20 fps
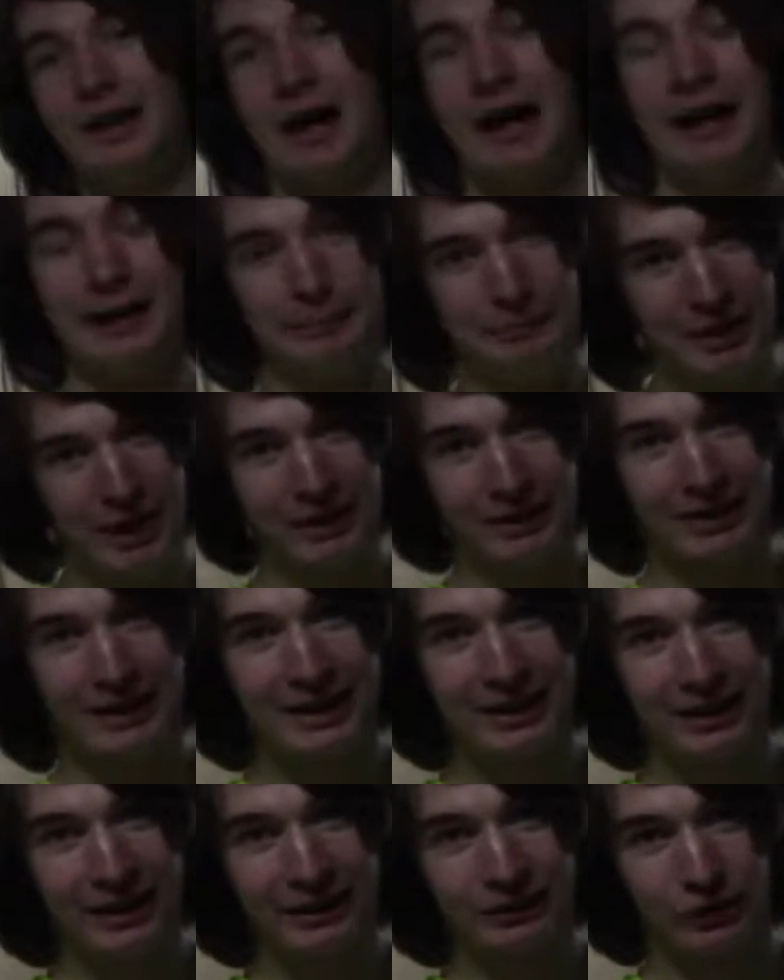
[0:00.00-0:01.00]
I'm not
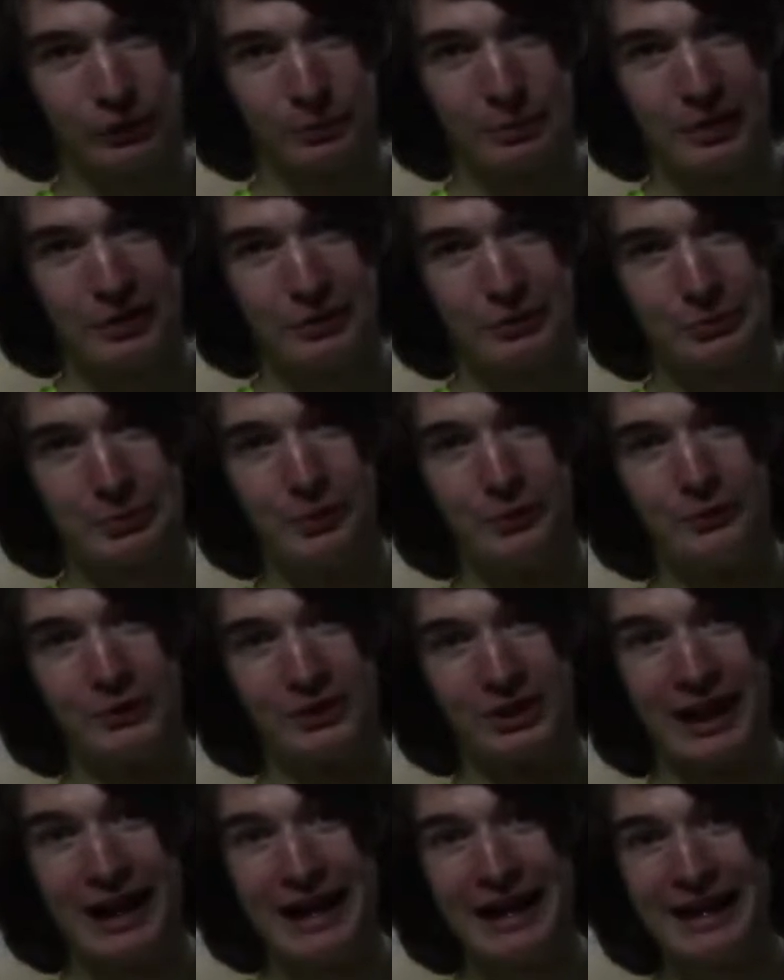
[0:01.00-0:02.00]
legally responsible
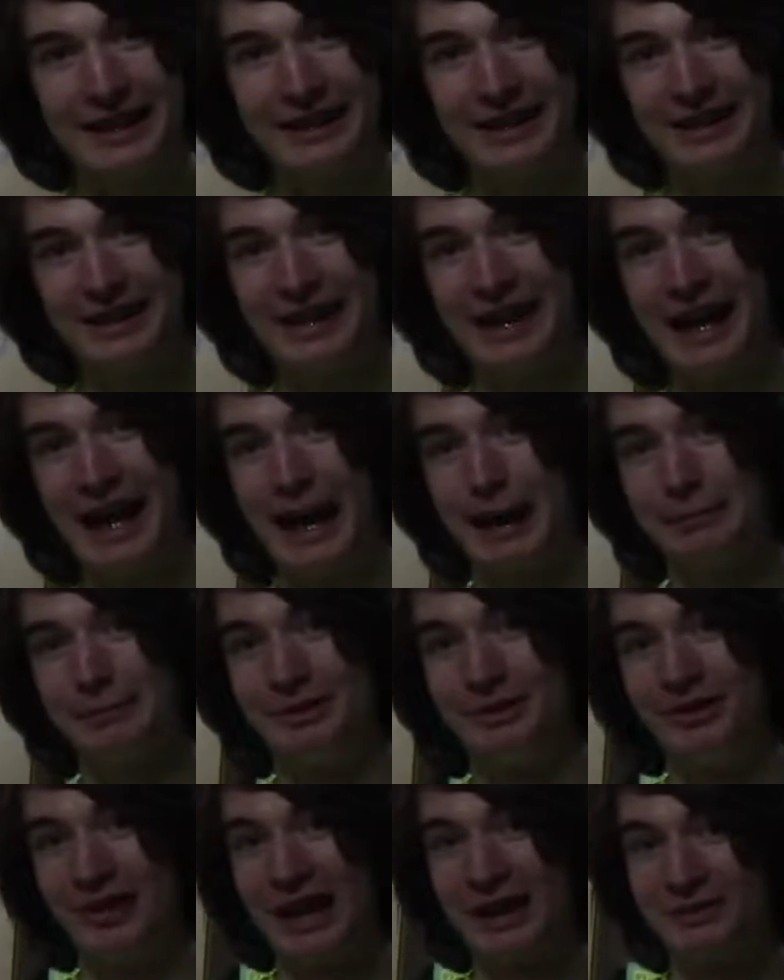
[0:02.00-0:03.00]
for anything that
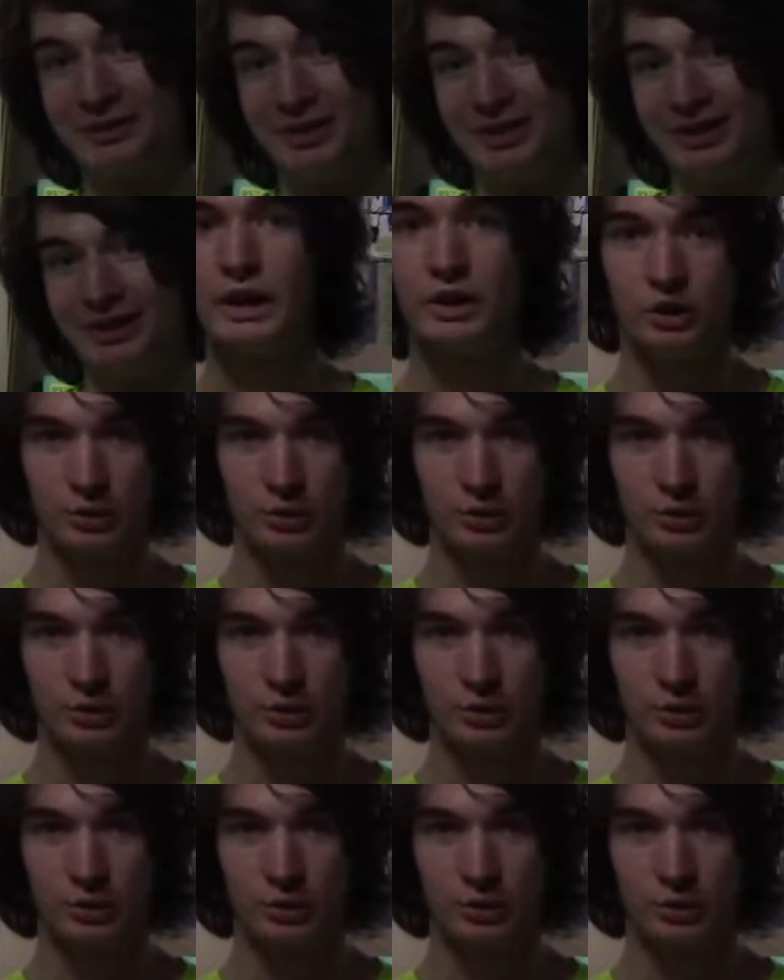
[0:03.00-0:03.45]
happens ever.